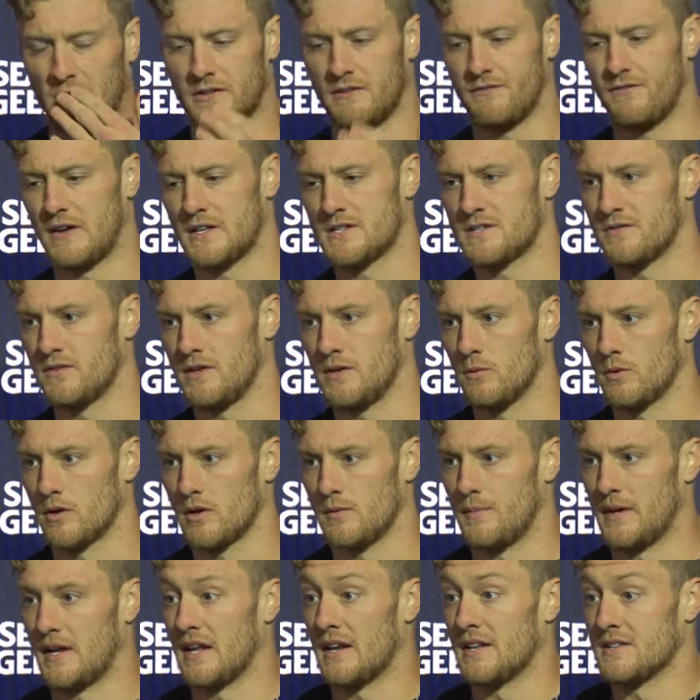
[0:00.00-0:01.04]
defensively, we're
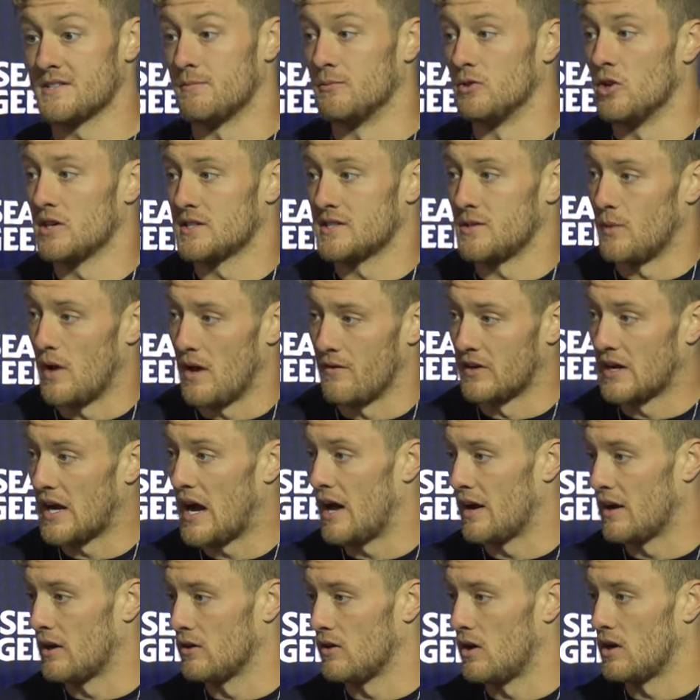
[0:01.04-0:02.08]
going to be getting some looks that we haven't
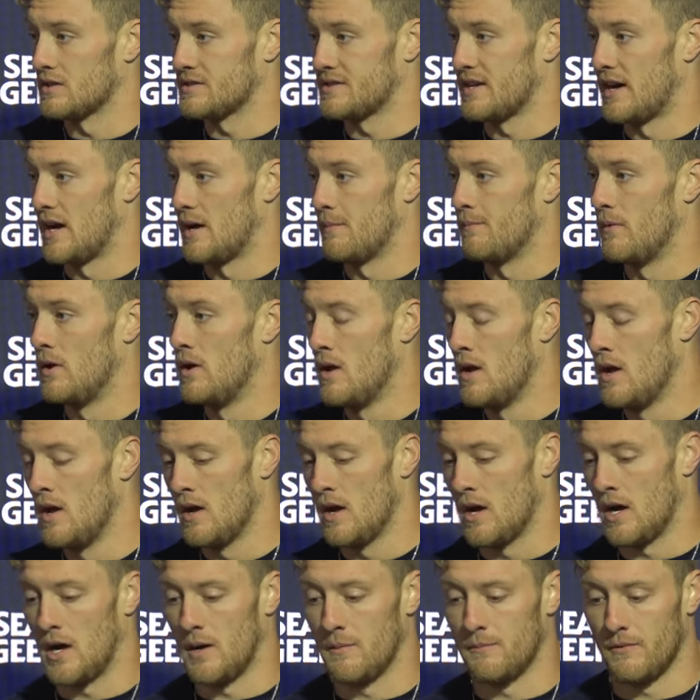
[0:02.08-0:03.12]
gotten in a long time
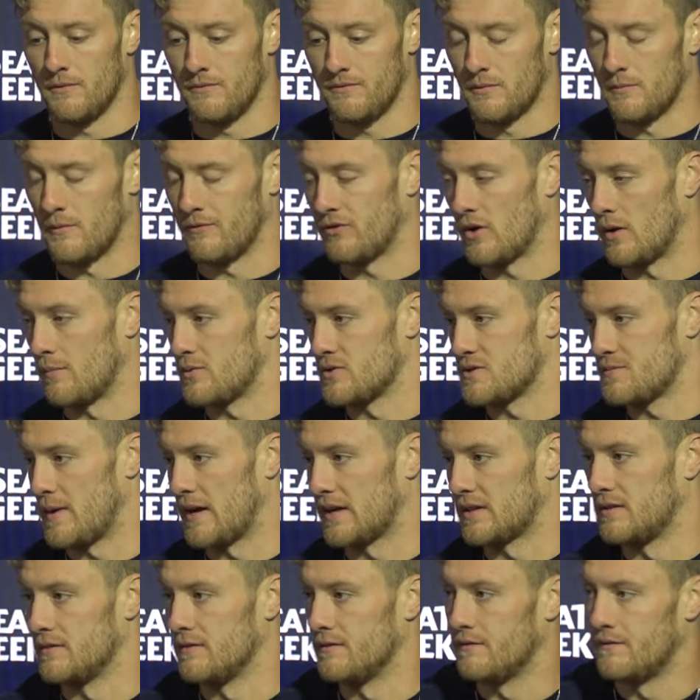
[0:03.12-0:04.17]
um, from a front
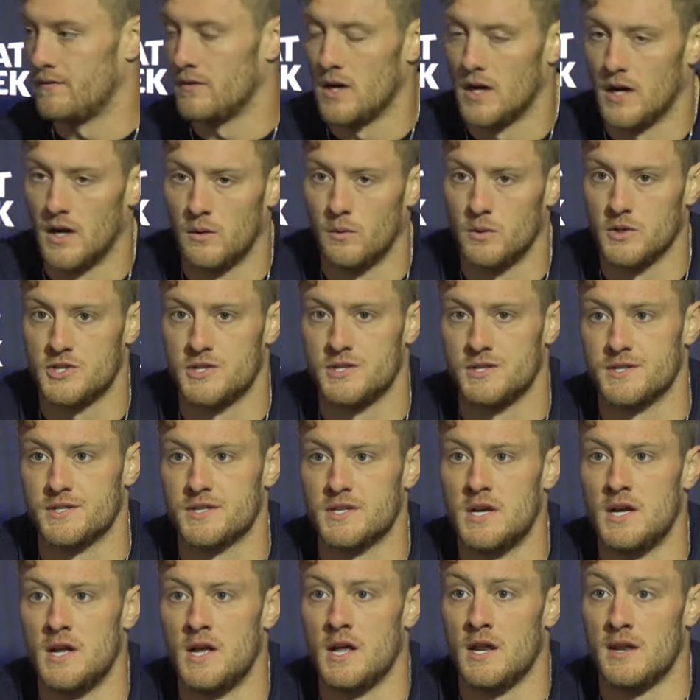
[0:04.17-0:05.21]
perspective, uh, which is
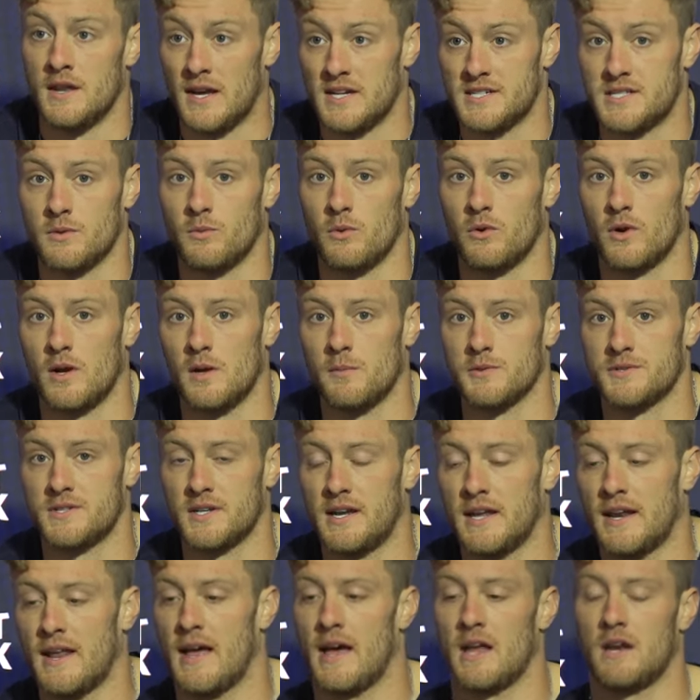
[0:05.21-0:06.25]
nice that we were able to
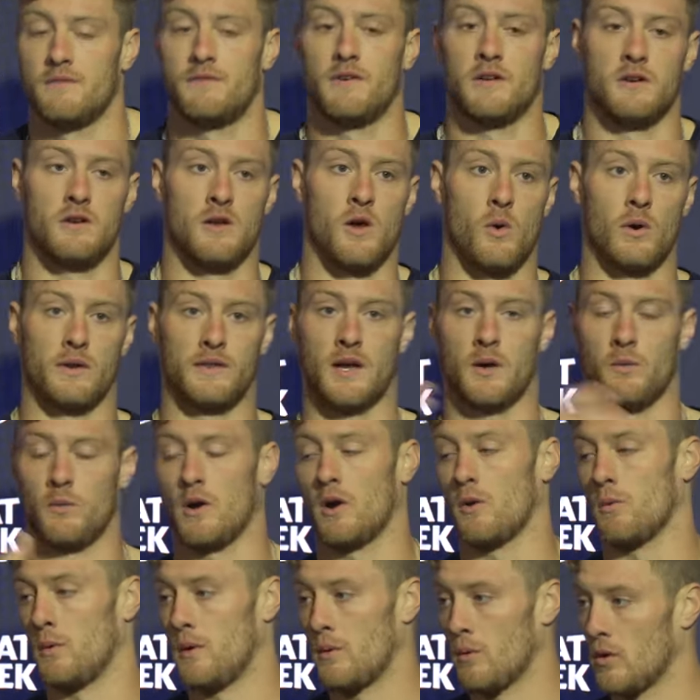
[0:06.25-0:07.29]
get ahead of it, knowing that we
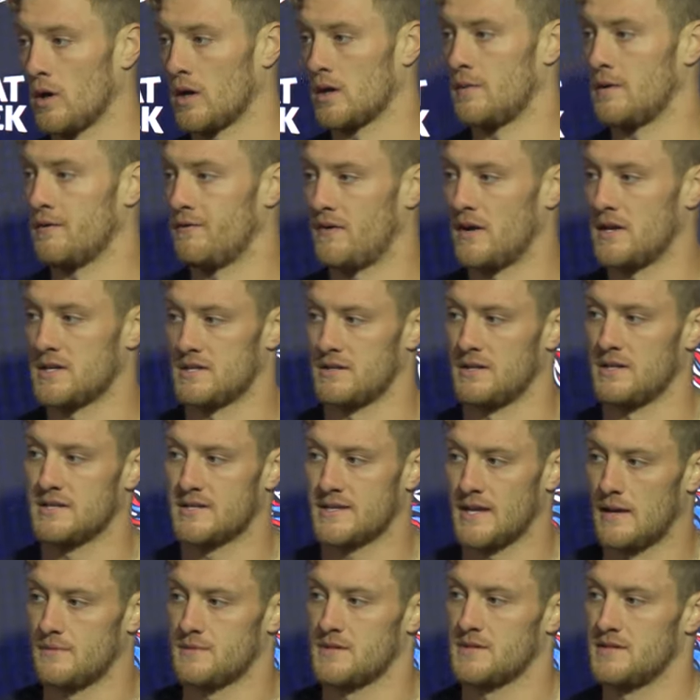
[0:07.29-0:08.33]
are, we were going to be facing these
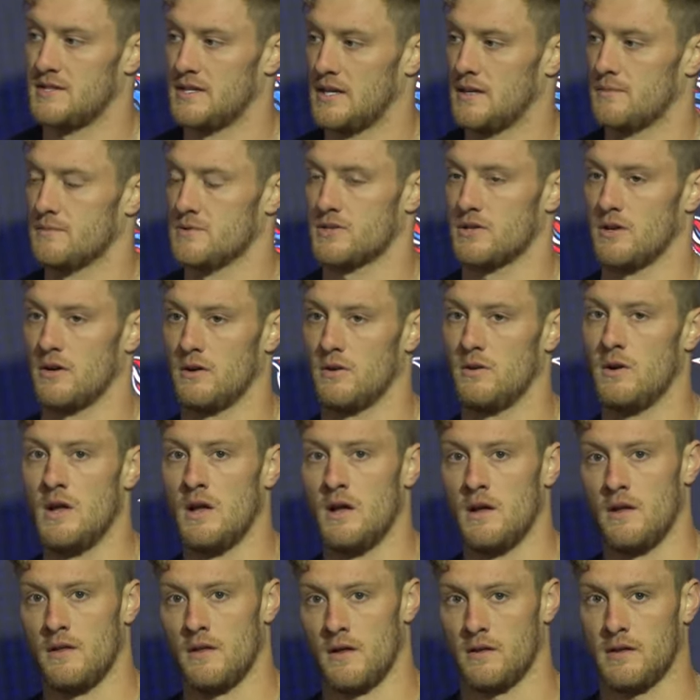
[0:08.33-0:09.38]
types of teams. So
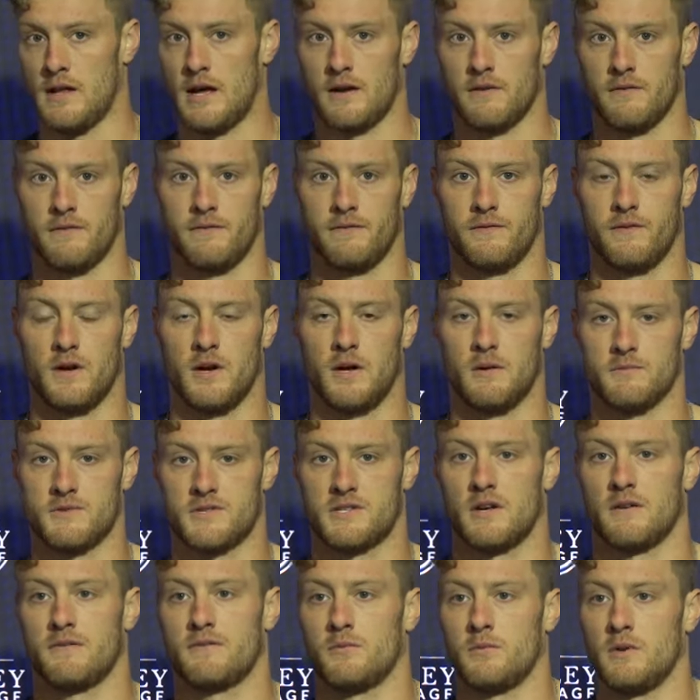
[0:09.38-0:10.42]
a lot of um,
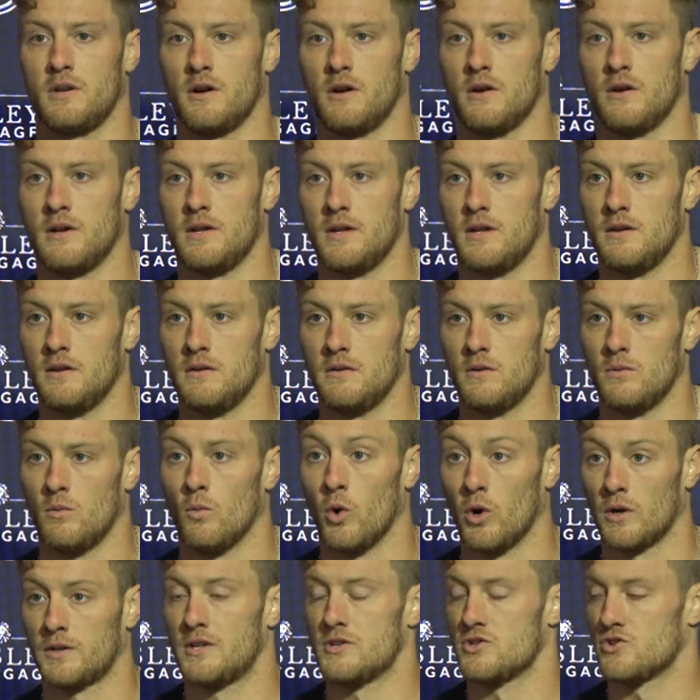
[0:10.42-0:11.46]
stuff that we'd already
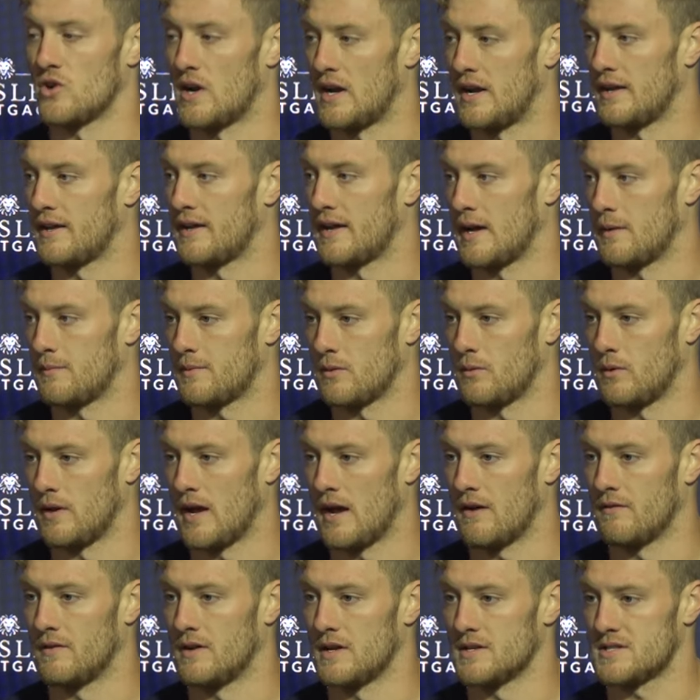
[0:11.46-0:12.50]
worked in training camp that we
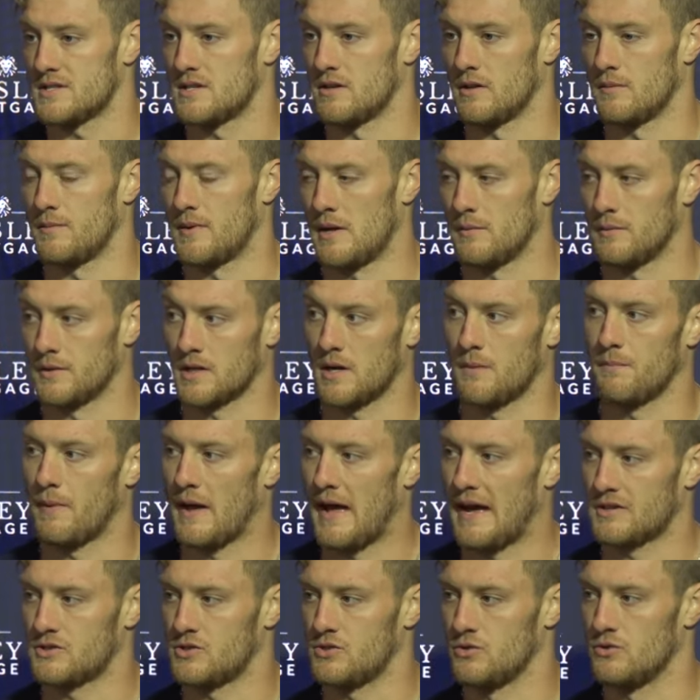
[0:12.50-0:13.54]
haven't necessarily been able to come
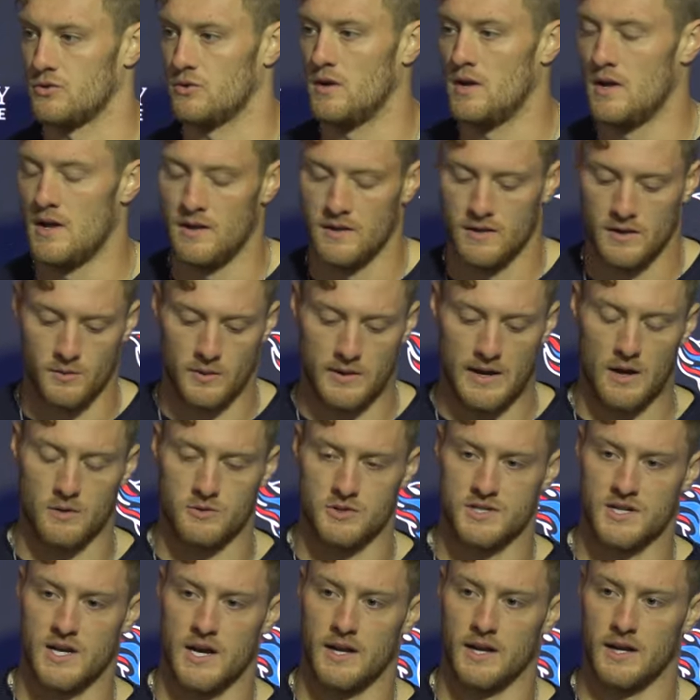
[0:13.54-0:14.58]
back to, that we now
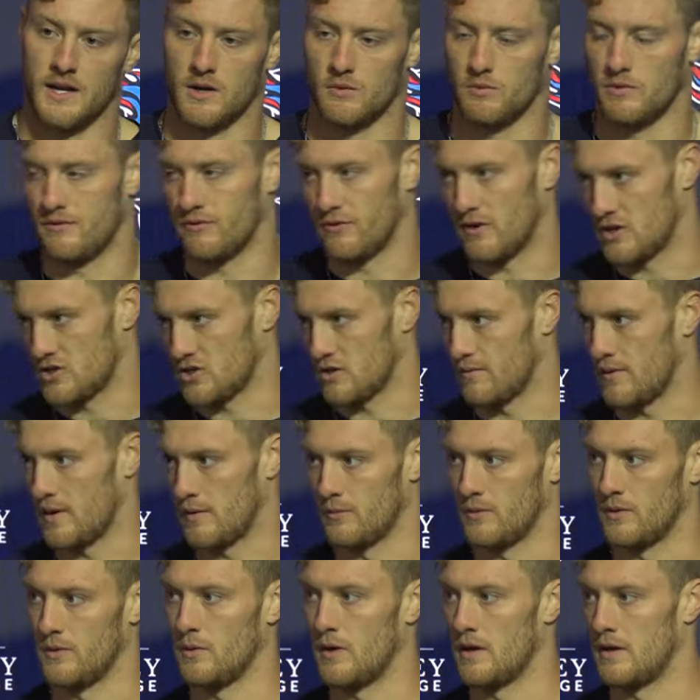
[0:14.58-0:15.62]
just kind of got to refresh our
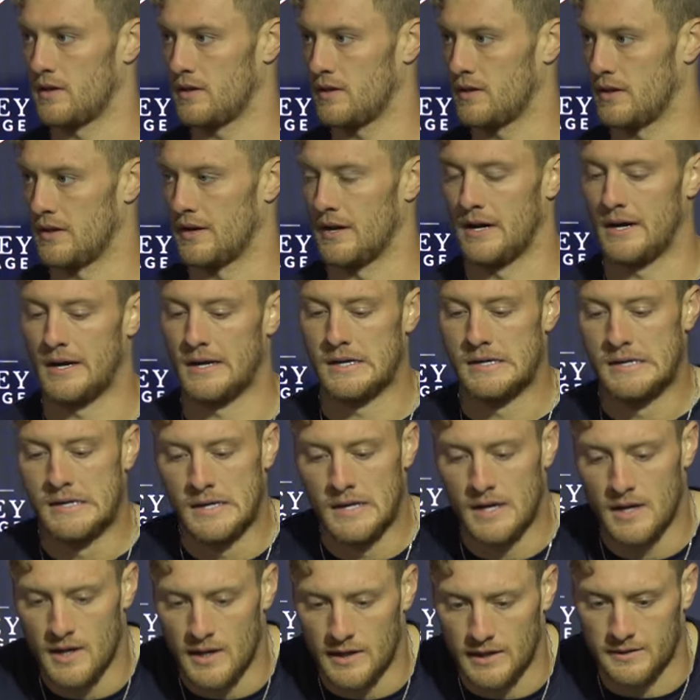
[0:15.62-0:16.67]
memory with and uh,
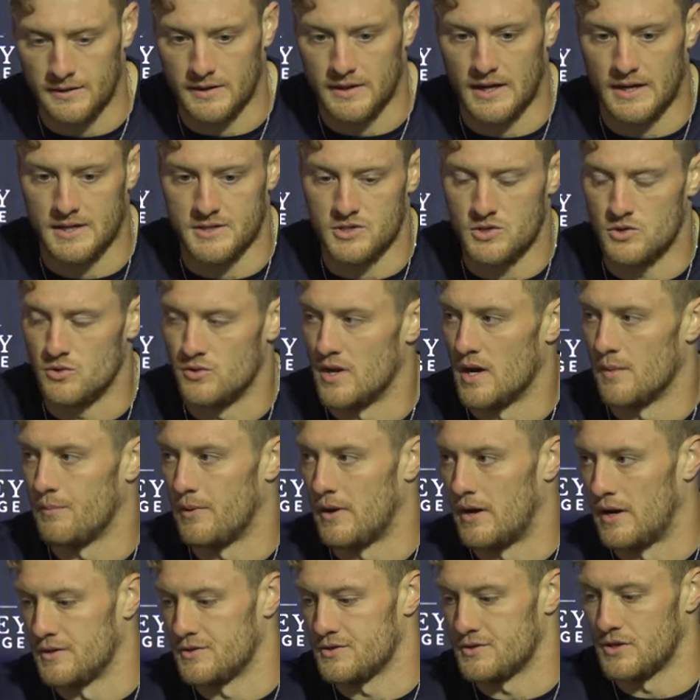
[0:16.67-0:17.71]
and get the guys tuned up
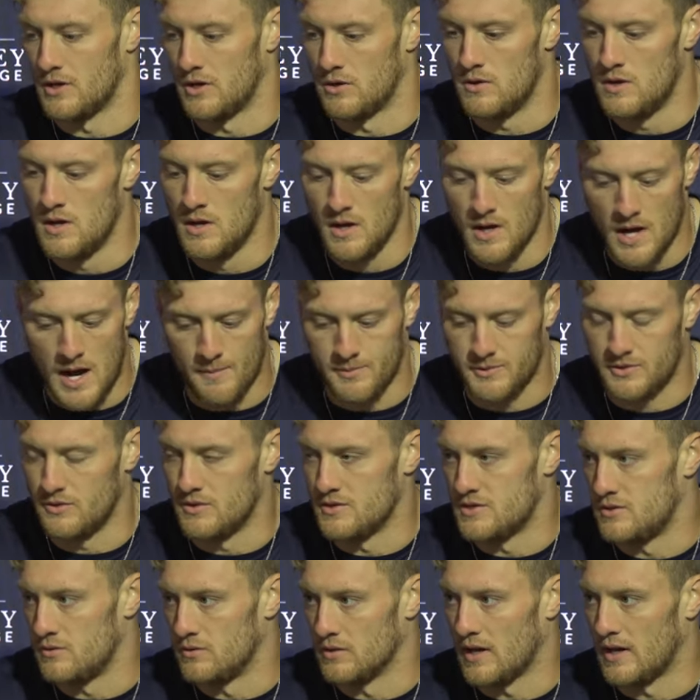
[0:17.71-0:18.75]
on. So
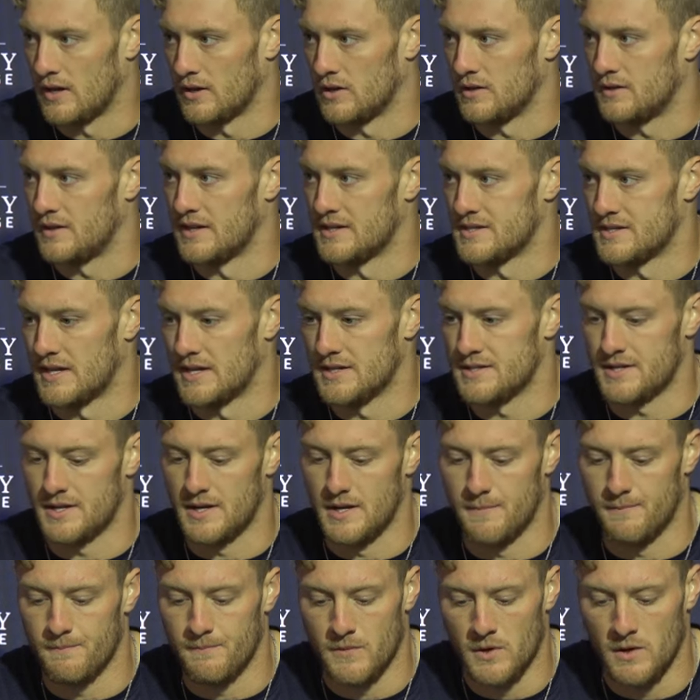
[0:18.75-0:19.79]
opportunities to do a lot of good things against
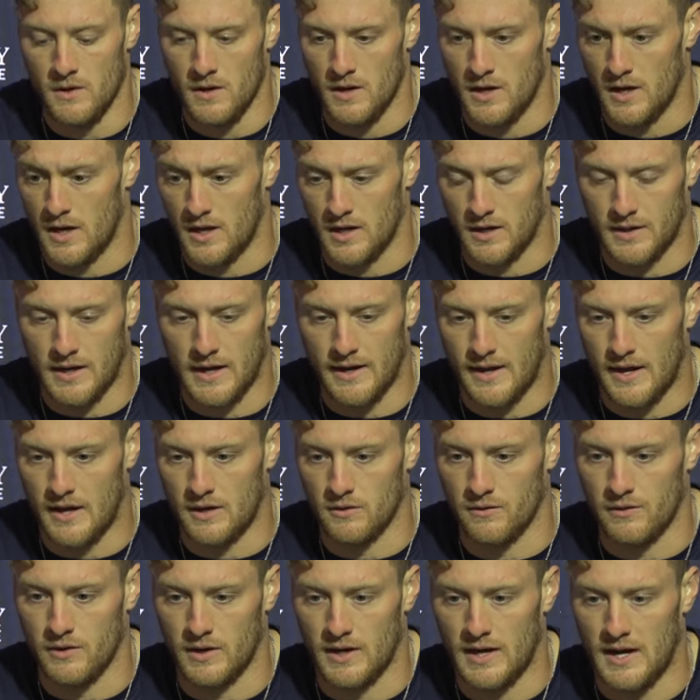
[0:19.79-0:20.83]
them. Uh, got to
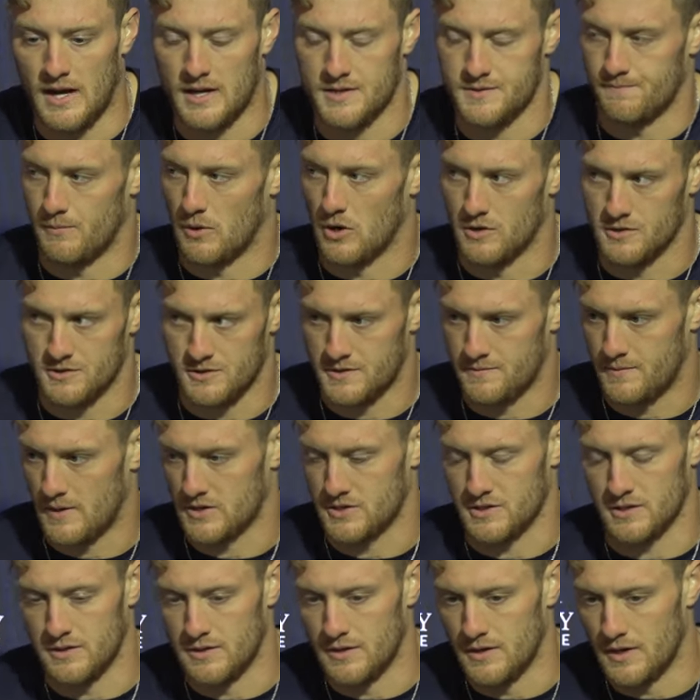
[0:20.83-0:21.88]
handle their guys, Burns especially